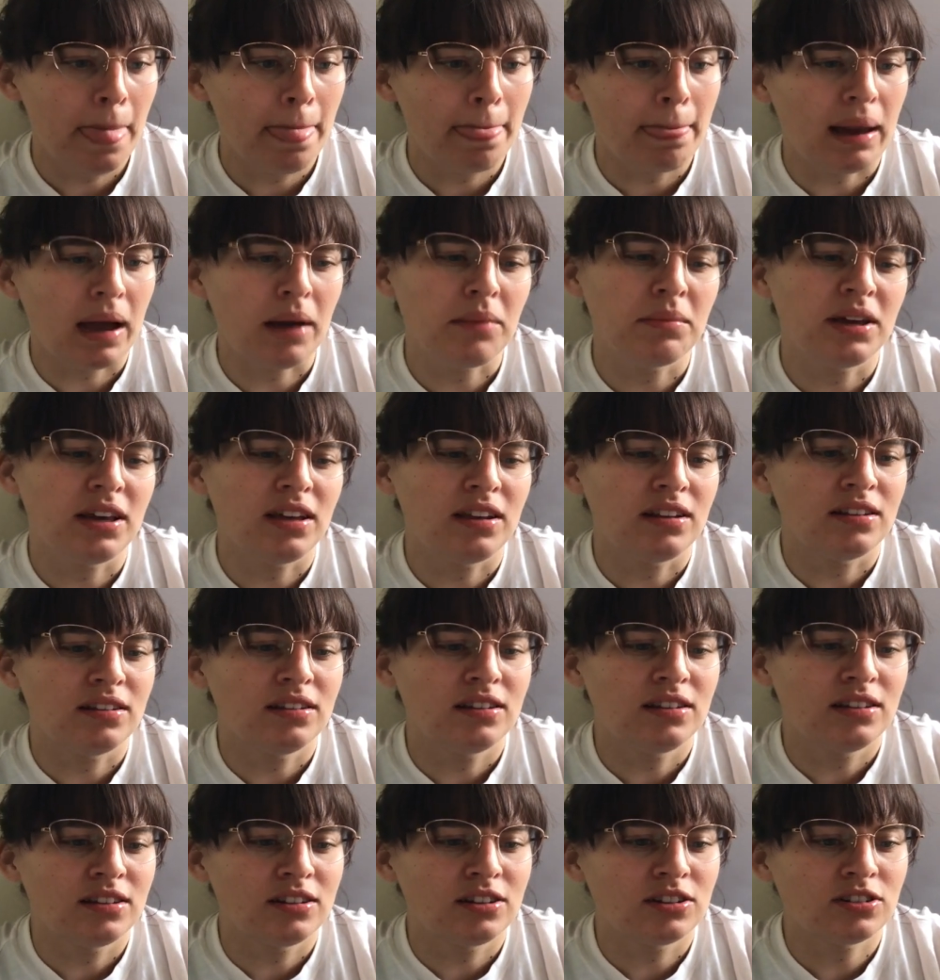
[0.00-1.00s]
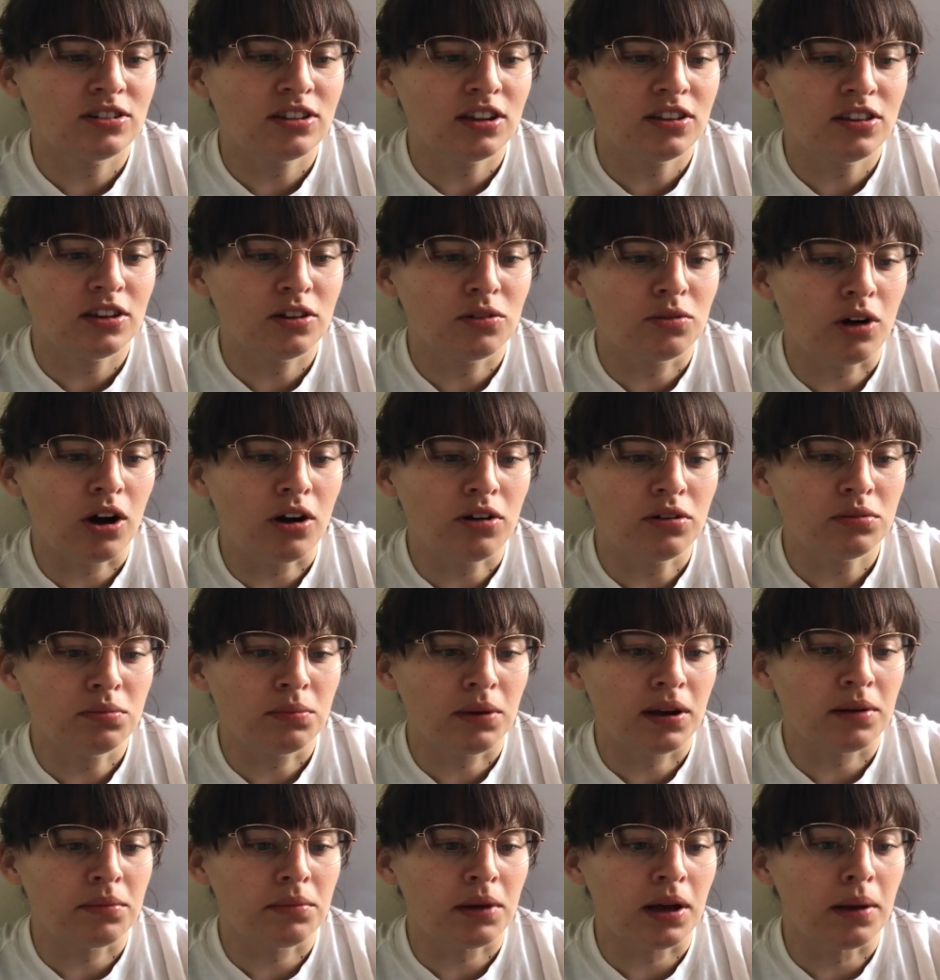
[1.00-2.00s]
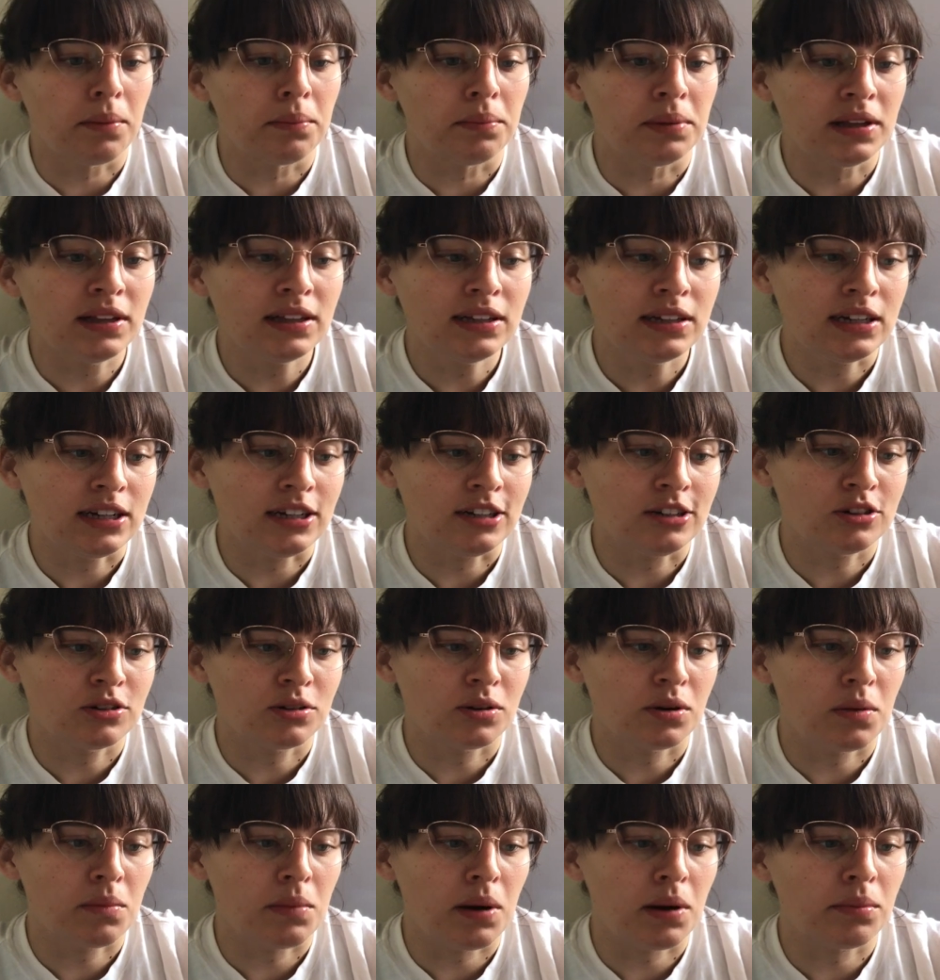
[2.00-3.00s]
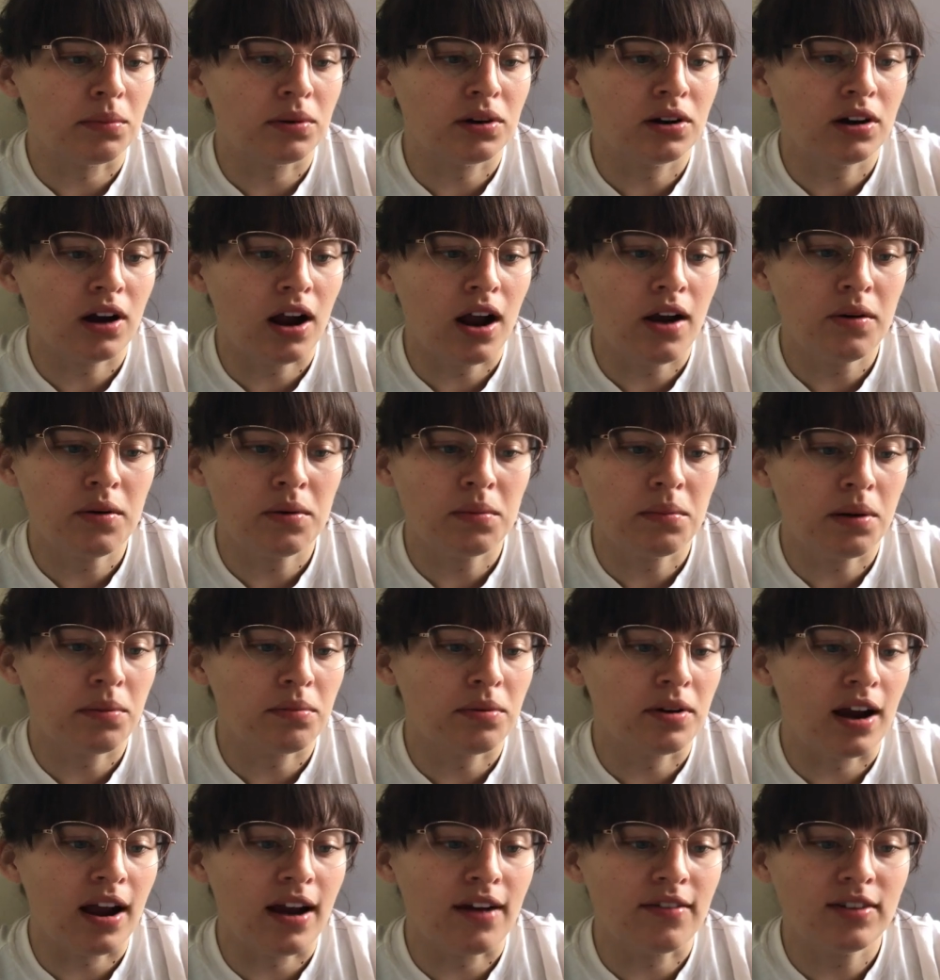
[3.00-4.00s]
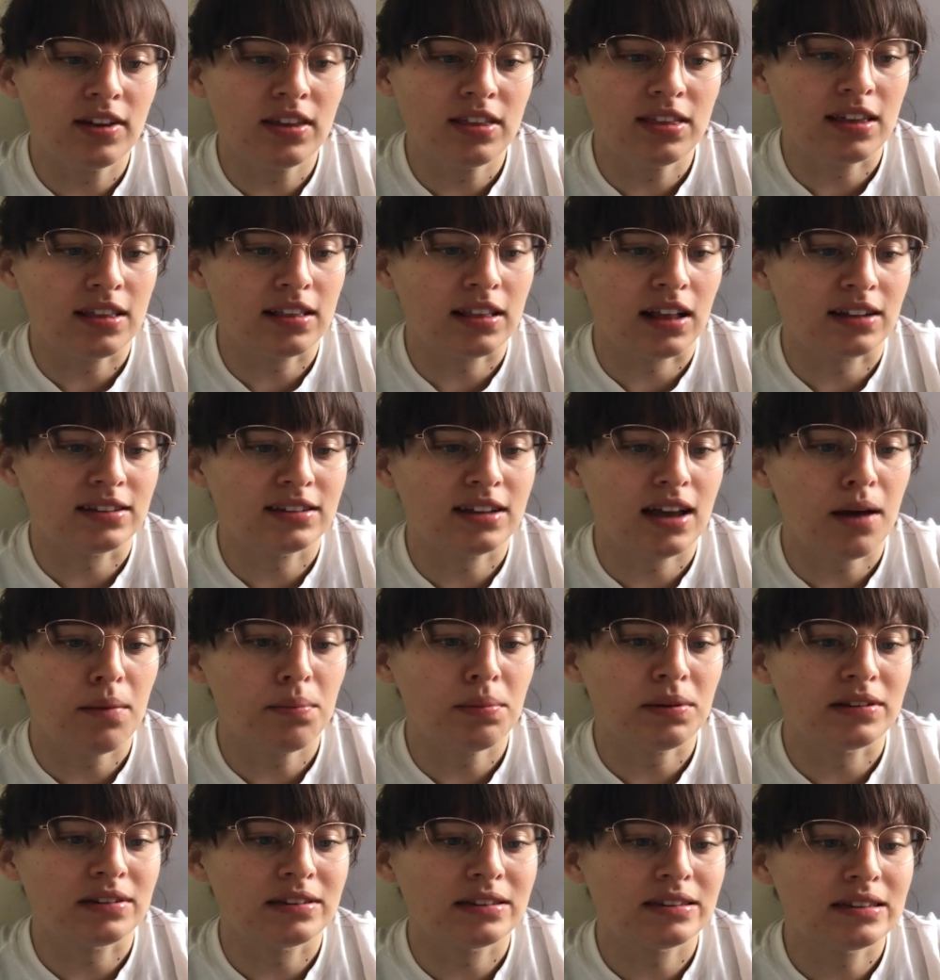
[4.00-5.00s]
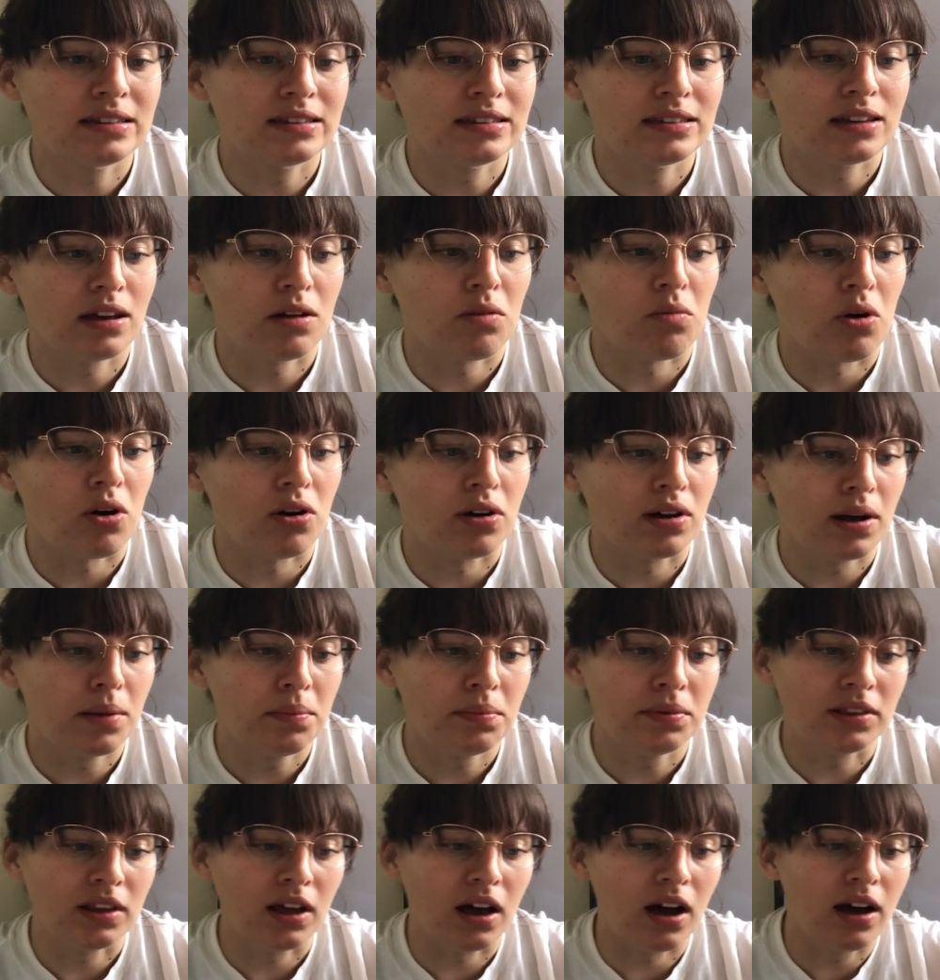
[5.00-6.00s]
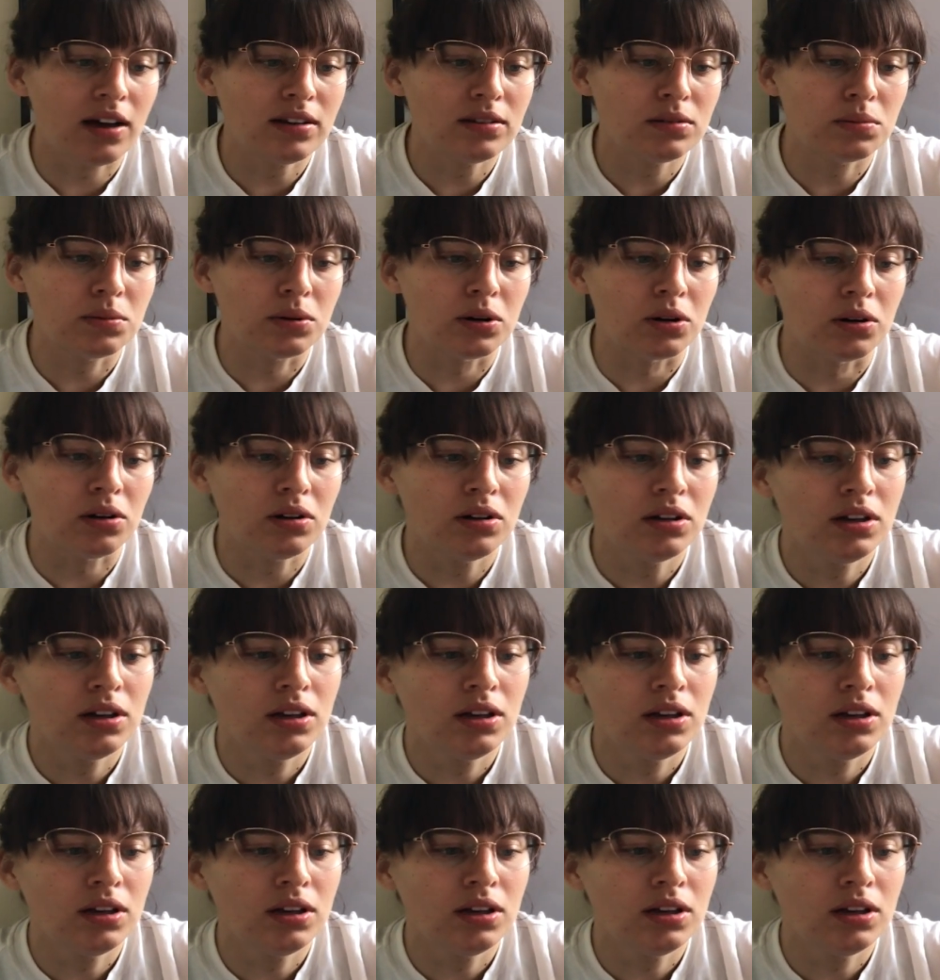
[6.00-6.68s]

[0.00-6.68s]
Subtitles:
I mean, there's nothing wrong with my ability to remember. I remember everything that's happened since I woke up in the hospital.